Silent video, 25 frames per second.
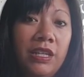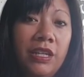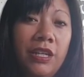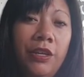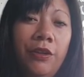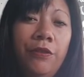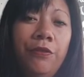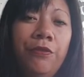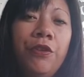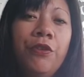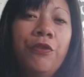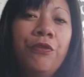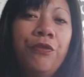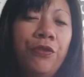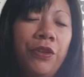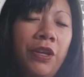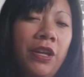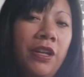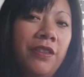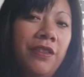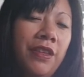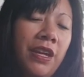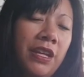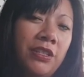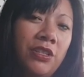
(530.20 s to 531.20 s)
If you
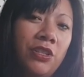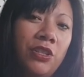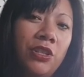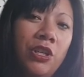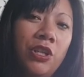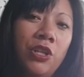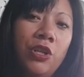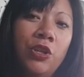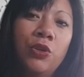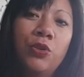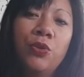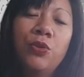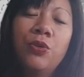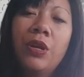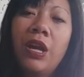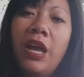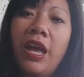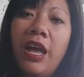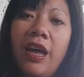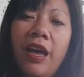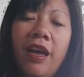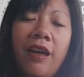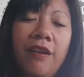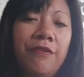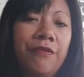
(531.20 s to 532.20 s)
feel that you
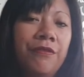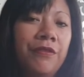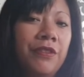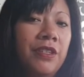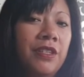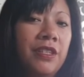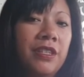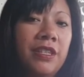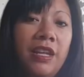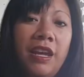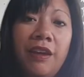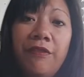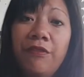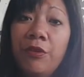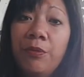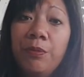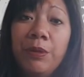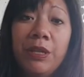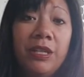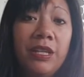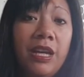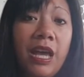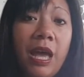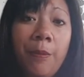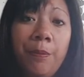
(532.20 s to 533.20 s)
have never
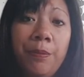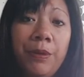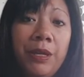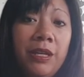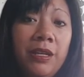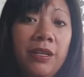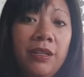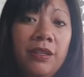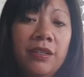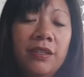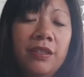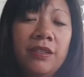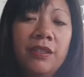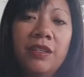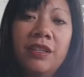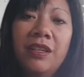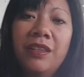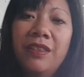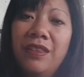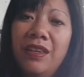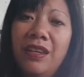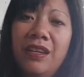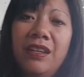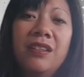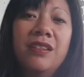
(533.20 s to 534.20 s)
been happy,
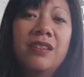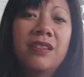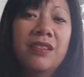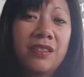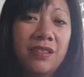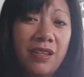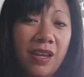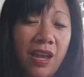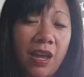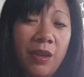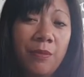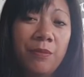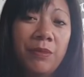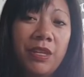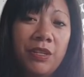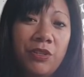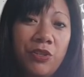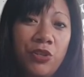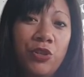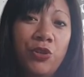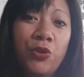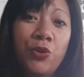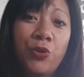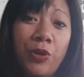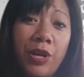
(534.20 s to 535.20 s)
then it's time that
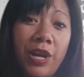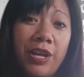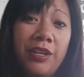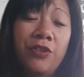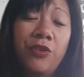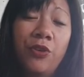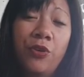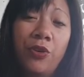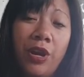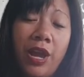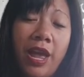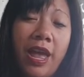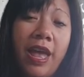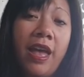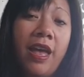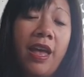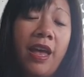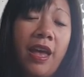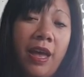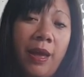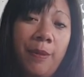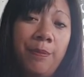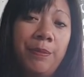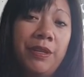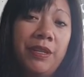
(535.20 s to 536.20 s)
you create your
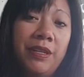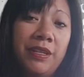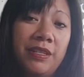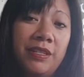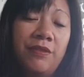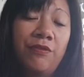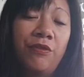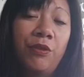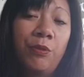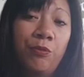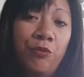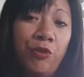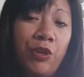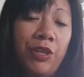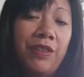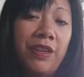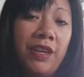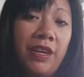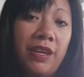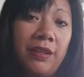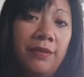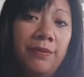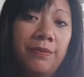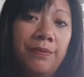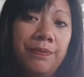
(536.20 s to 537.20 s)
happiness from
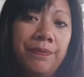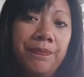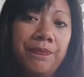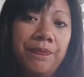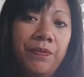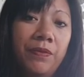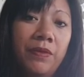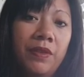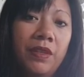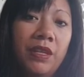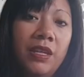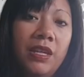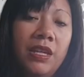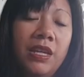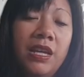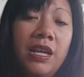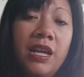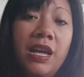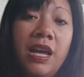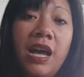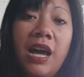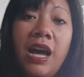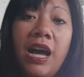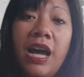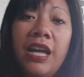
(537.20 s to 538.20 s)
within.
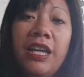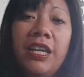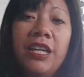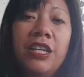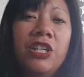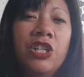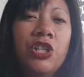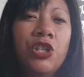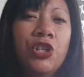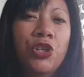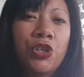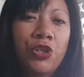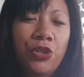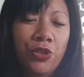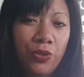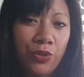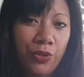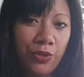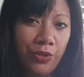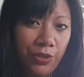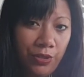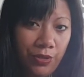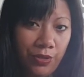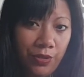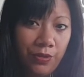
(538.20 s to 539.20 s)
I can
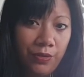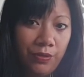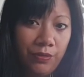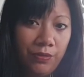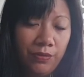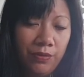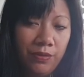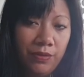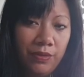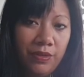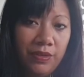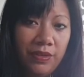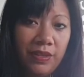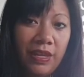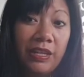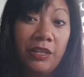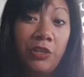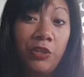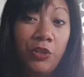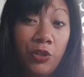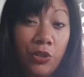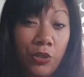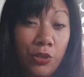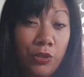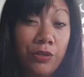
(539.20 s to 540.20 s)
assure you
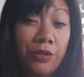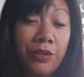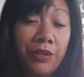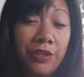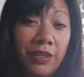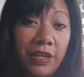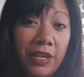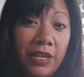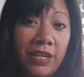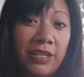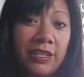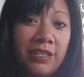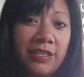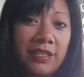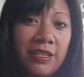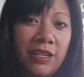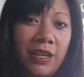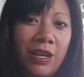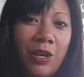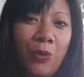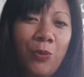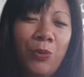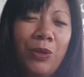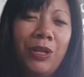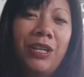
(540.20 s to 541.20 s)
that good things
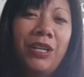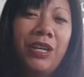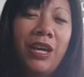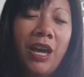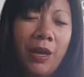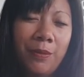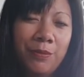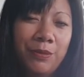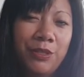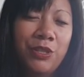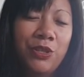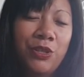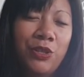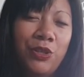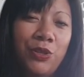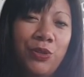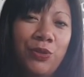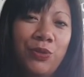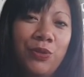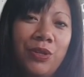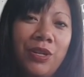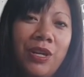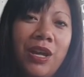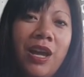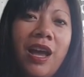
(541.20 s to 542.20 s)
will come to
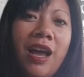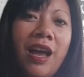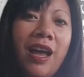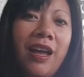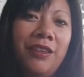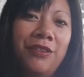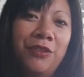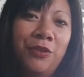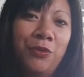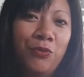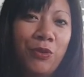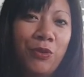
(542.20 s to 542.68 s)
you at the